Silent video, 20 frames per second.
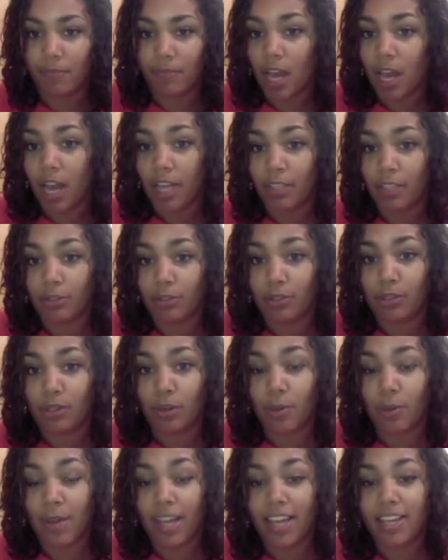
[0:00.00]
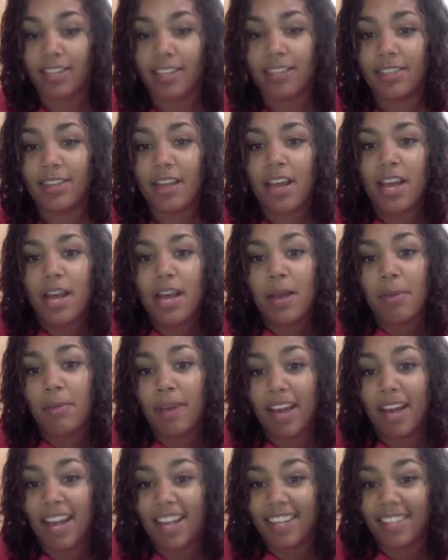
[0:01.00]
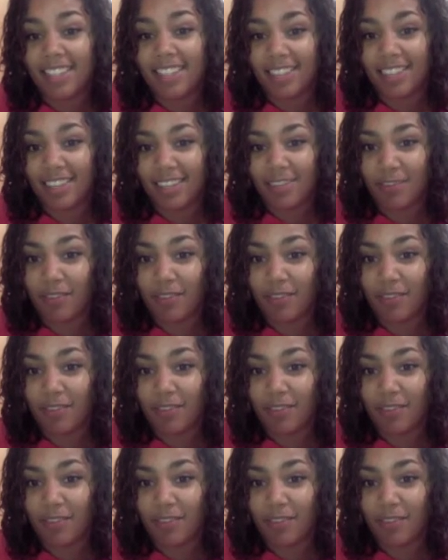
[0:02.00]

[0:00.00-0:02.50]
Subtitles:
I lose the quickest, but it's